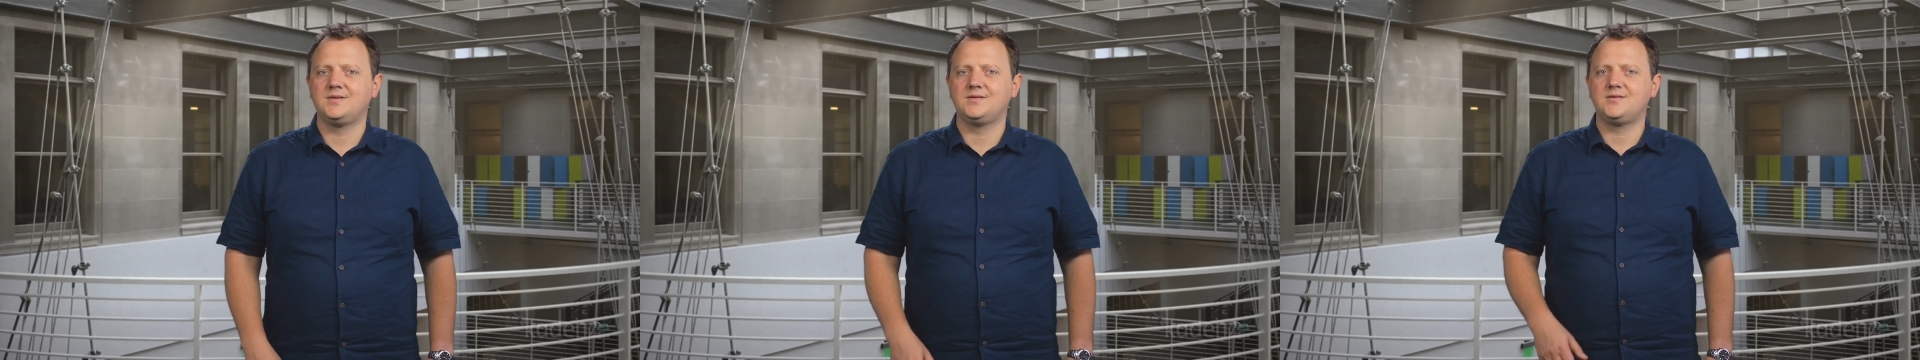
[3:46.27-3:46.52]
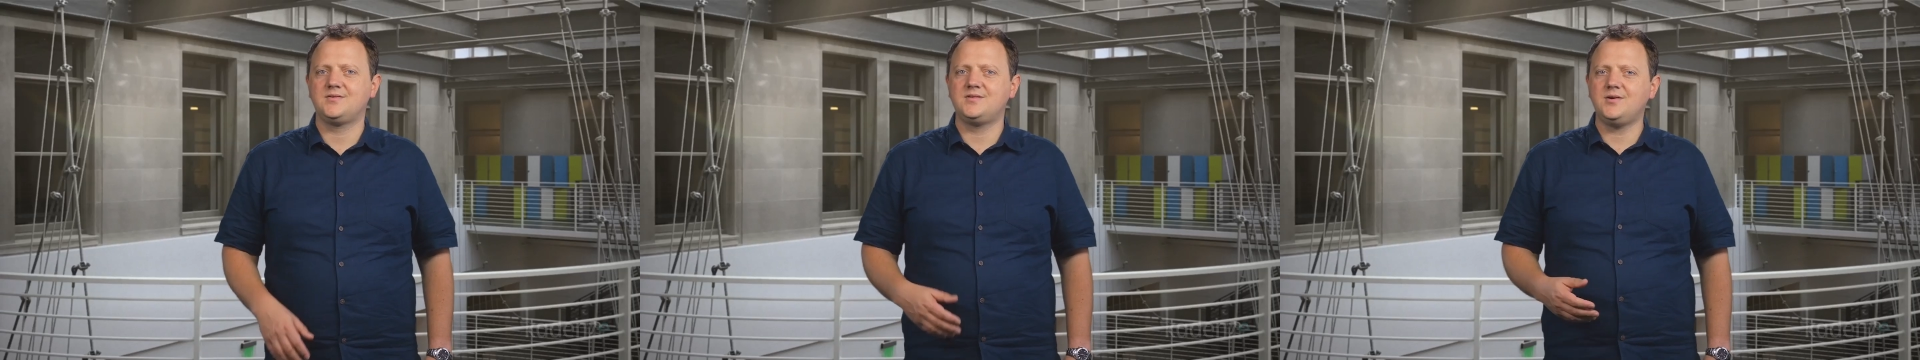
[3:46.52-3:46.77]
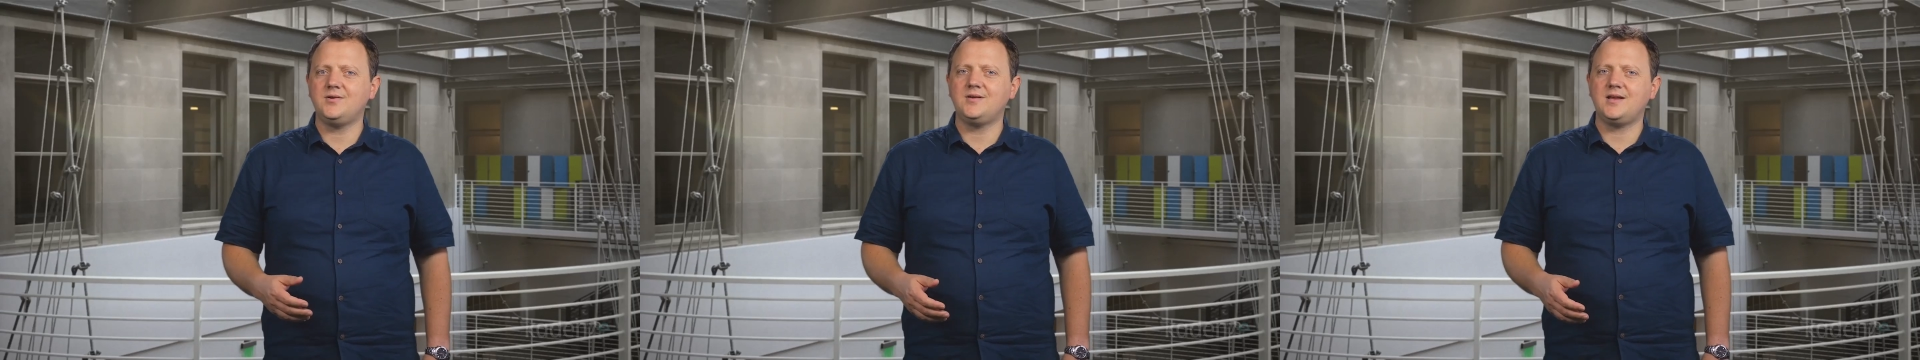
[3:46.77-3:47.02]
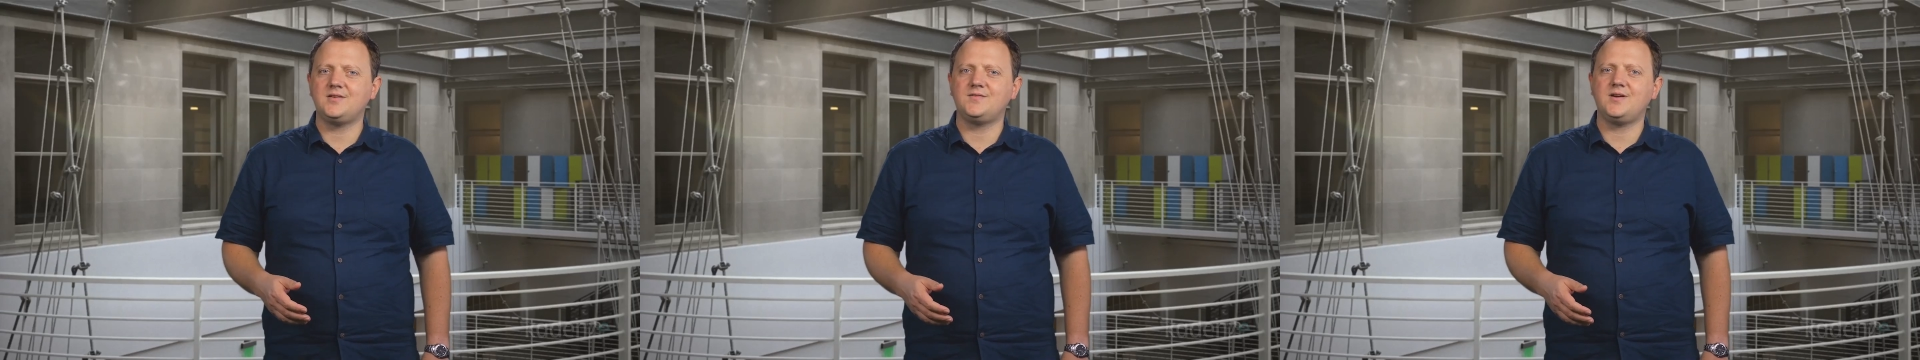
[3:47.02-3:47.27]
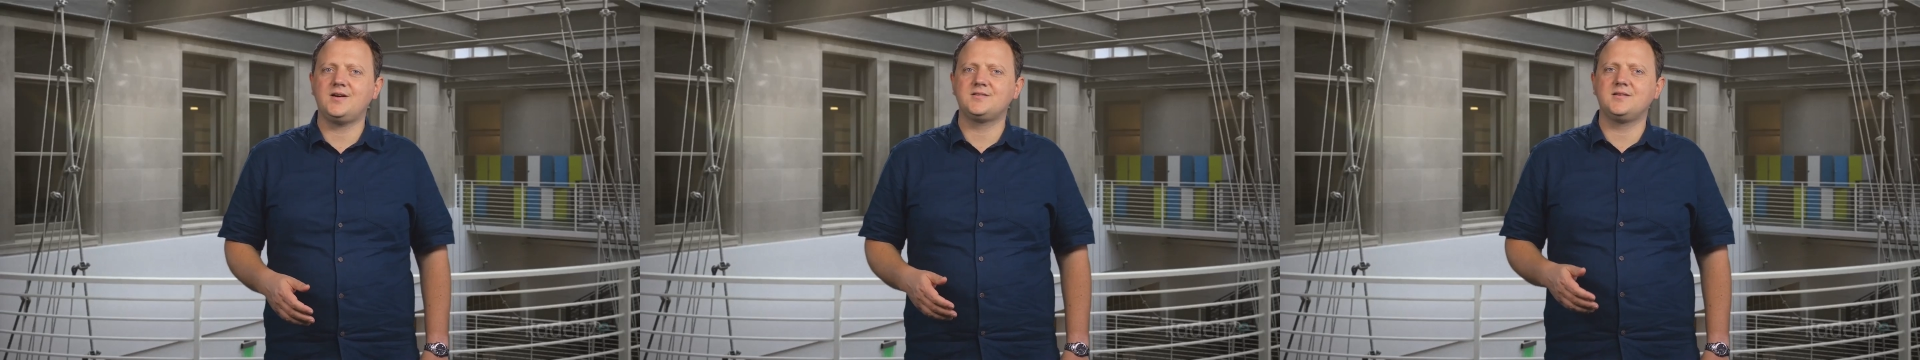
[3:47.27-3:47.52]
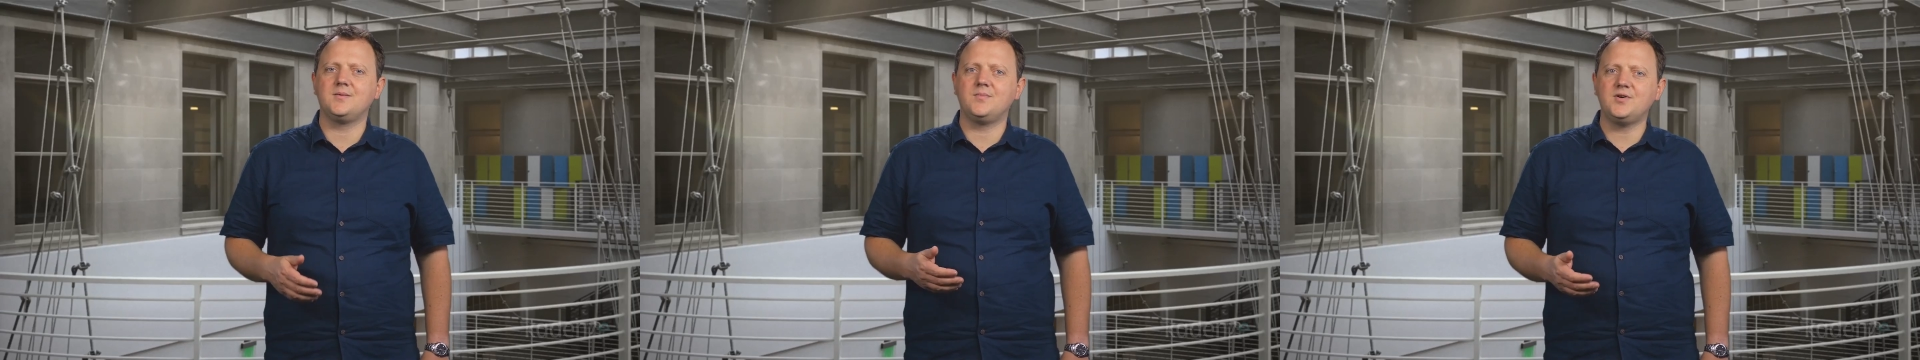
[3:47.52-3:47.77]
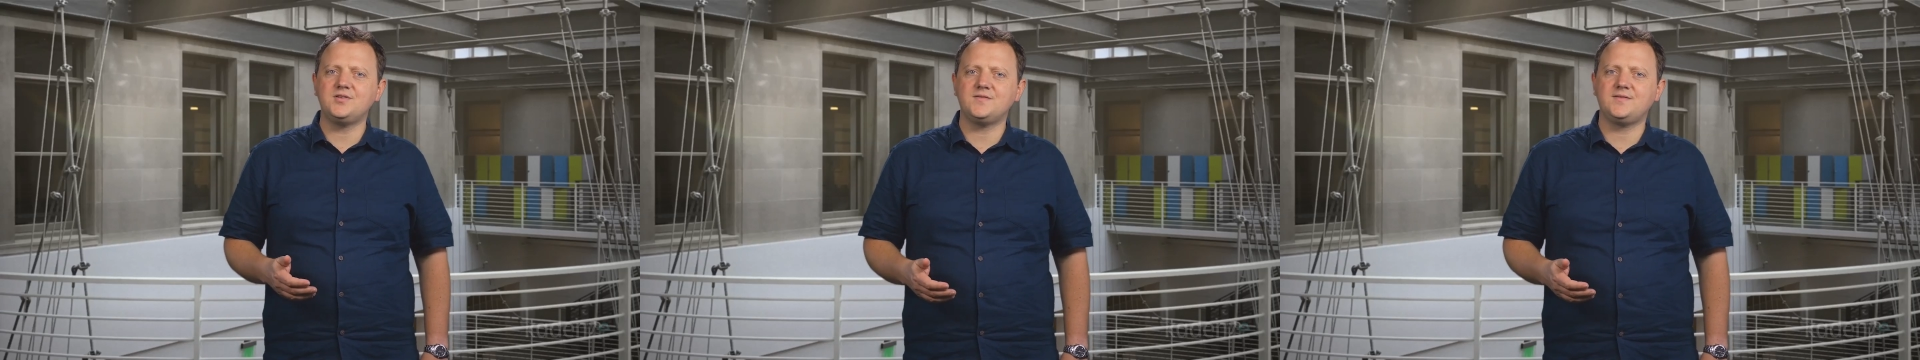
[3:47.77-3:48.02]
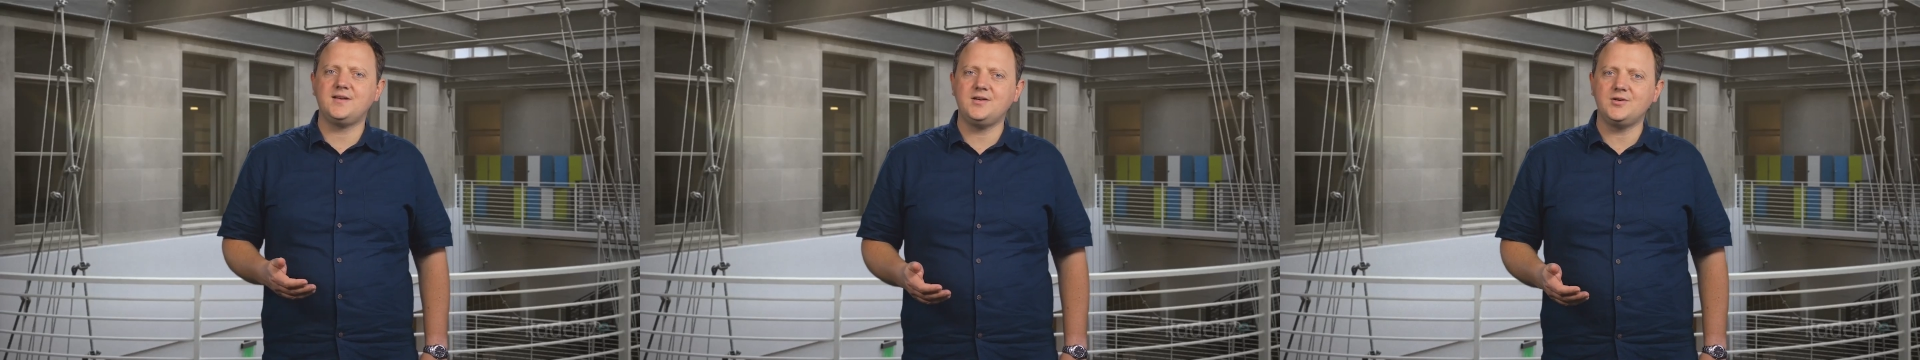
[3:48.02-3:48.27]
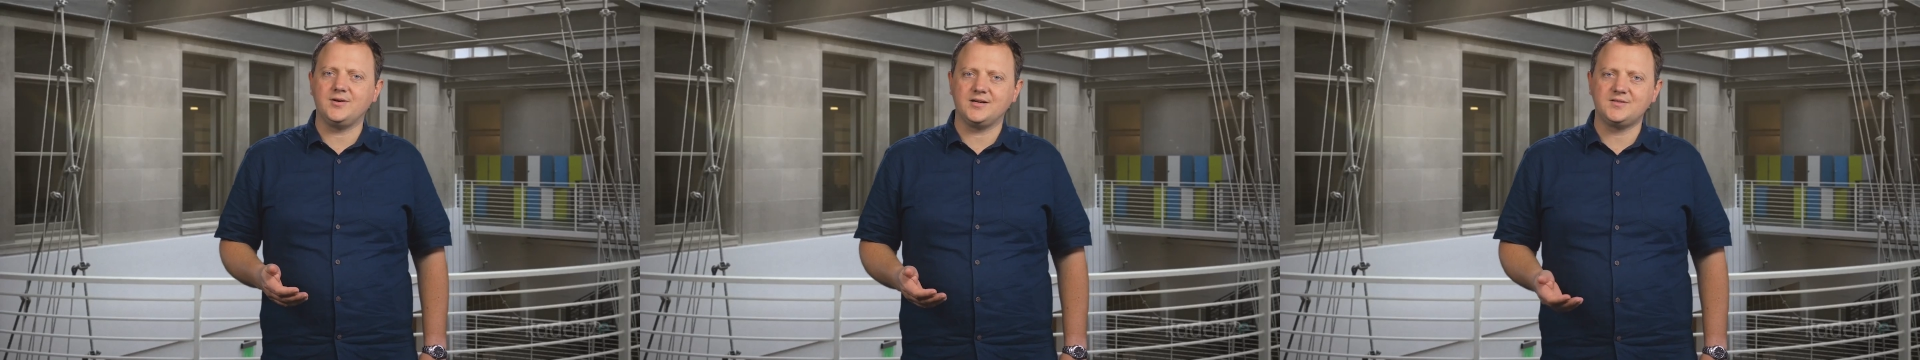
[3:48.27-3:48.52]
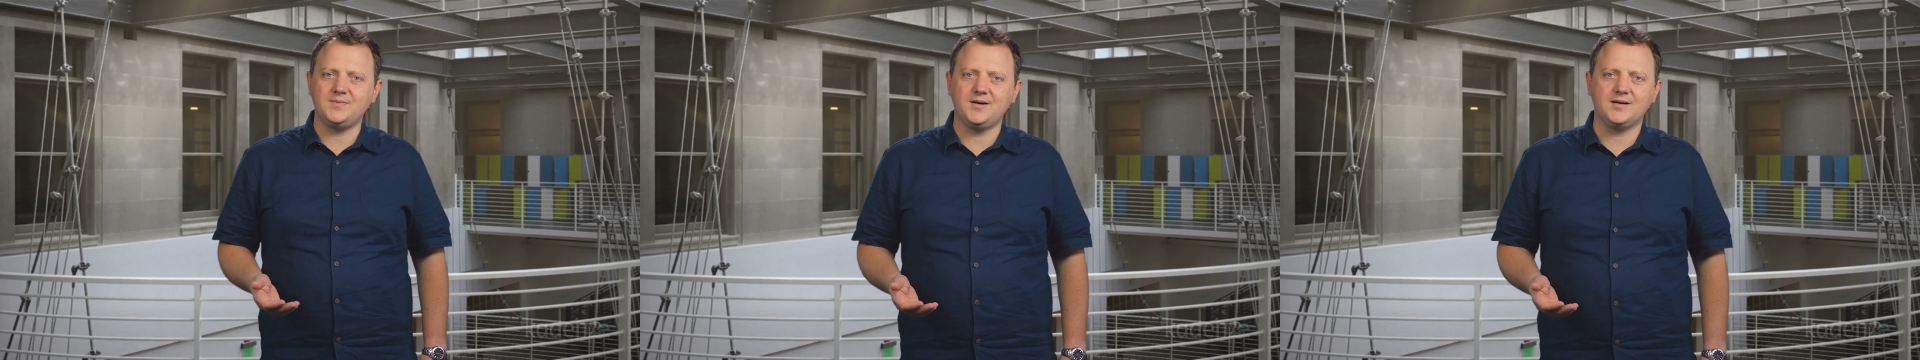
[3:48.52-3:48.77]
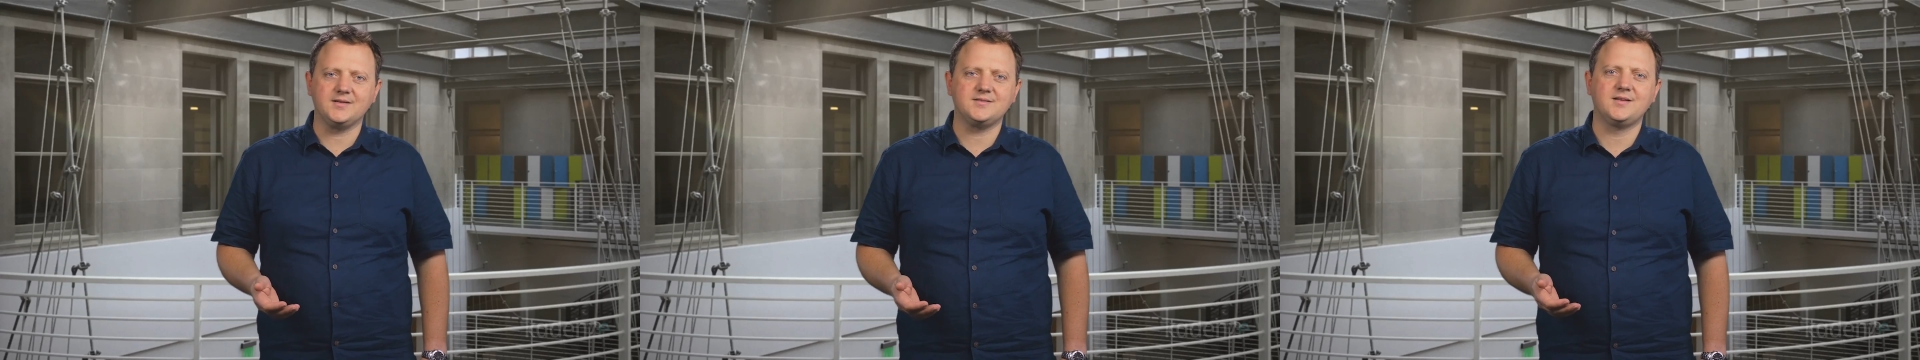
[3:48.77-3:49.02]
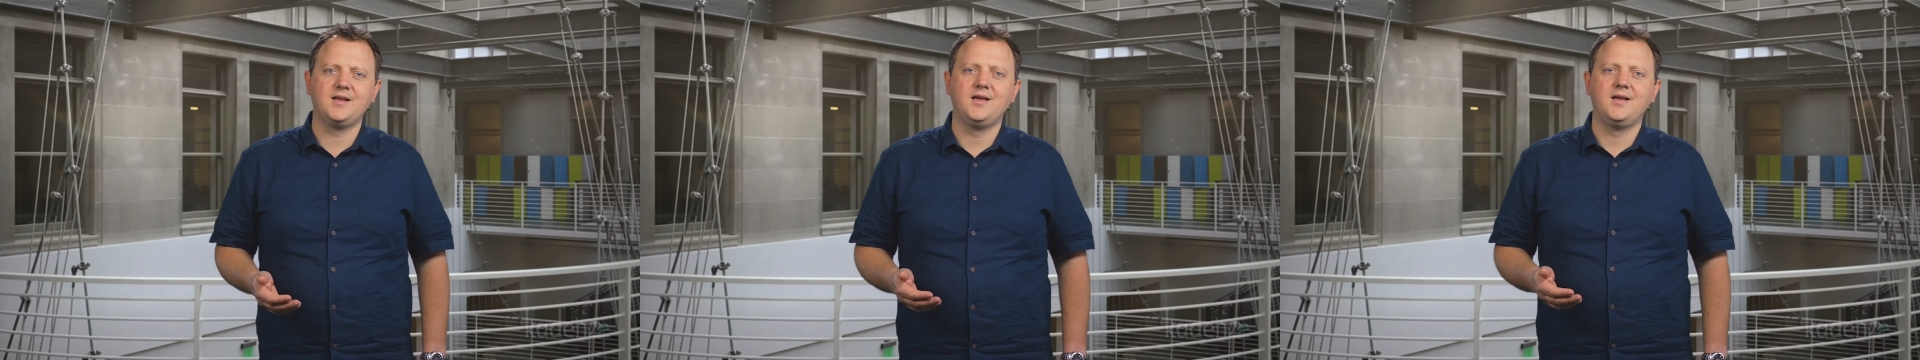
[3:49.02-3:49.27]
So 0 Days VR is an immersive linear experience.